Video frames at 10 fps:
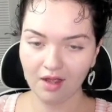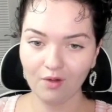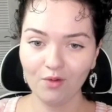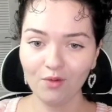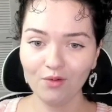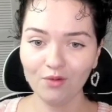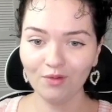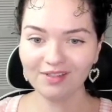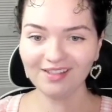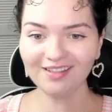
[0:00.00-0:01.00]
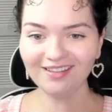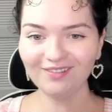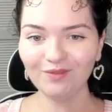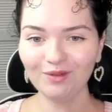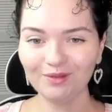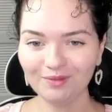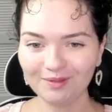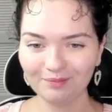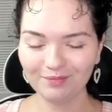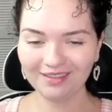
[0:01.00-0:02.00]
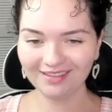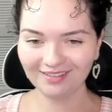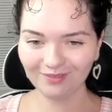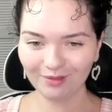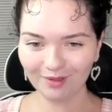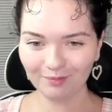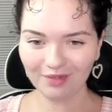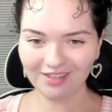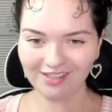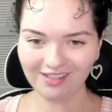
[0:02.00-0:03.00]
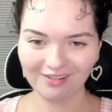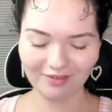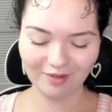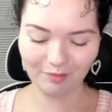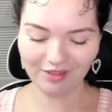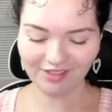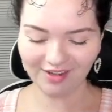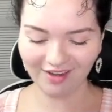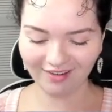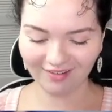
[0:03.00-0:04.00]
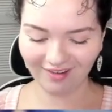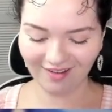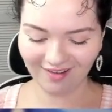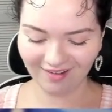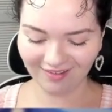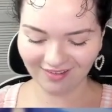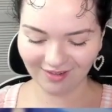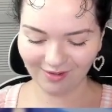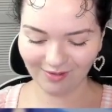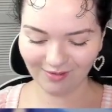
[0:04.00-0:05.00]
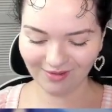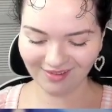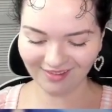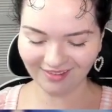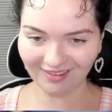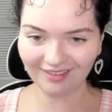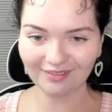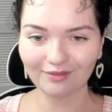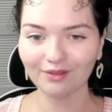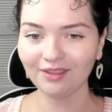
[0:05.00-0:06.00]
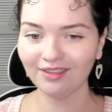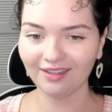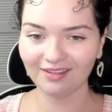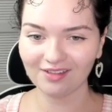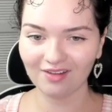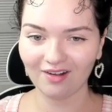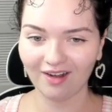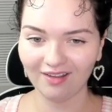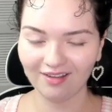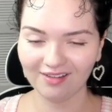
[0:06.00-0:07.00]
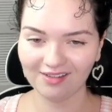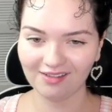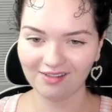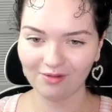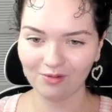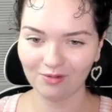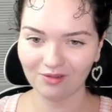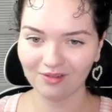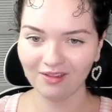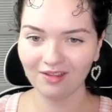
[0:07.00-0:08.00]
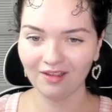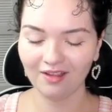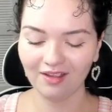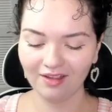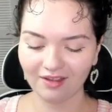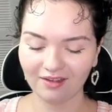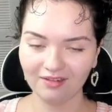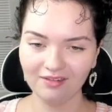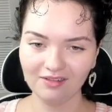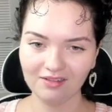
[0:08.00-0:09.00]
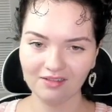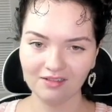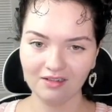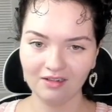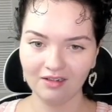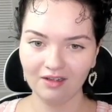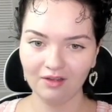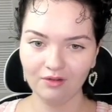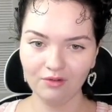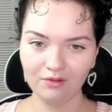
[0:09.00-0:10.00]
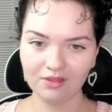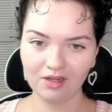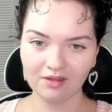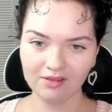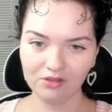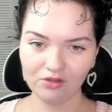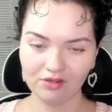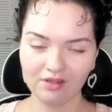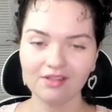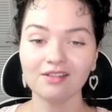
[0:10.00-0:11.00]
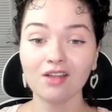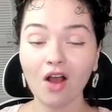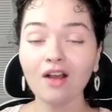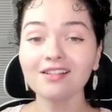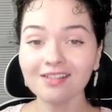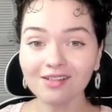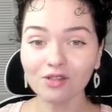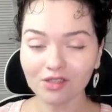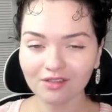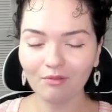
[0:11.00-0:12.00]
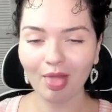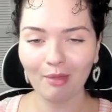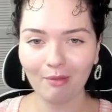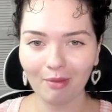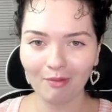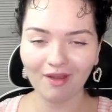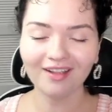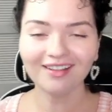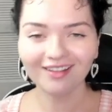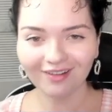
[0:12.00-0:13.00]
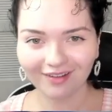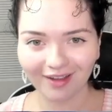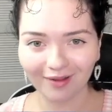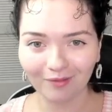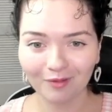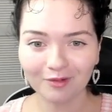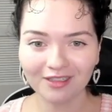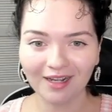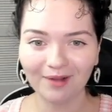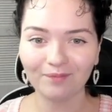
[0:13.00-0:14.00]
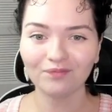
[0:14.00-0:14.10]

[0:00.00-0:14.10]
Ooh, it's the the full the, the full art Pidgey for the Pidgeotto. Aw, cool. I really like this art. I think this is so cool. And ooh, a toxicity. This toxicity. Blah, blah, blah. Okay, one more time.